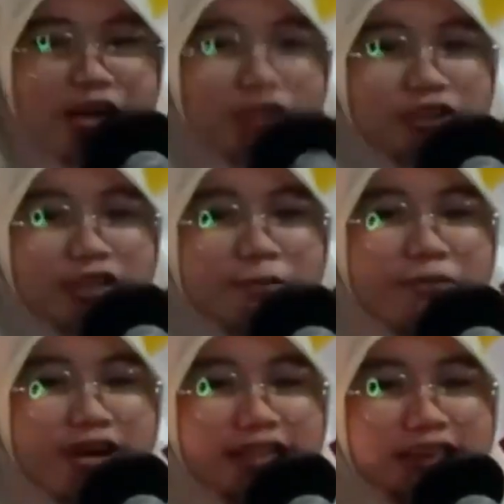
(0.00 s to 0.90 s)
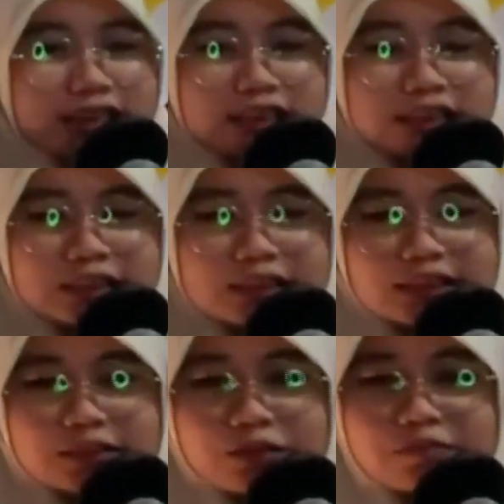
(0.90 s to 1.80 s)
I usually practice
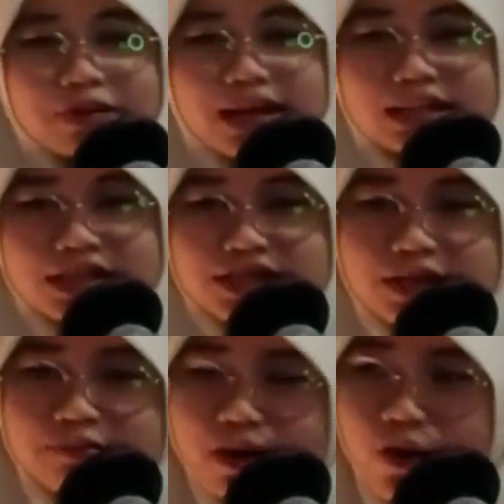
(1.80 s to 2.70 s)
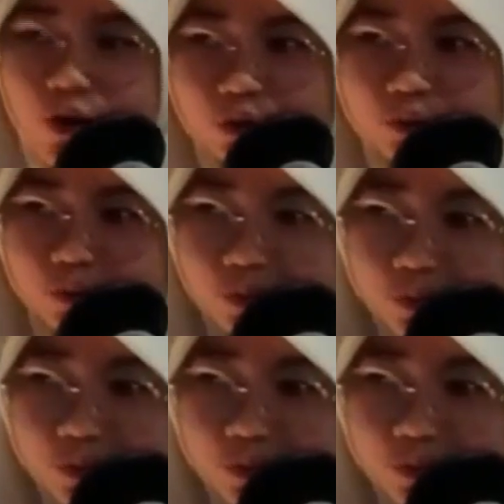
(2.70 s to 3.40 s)
with my teacher in my home.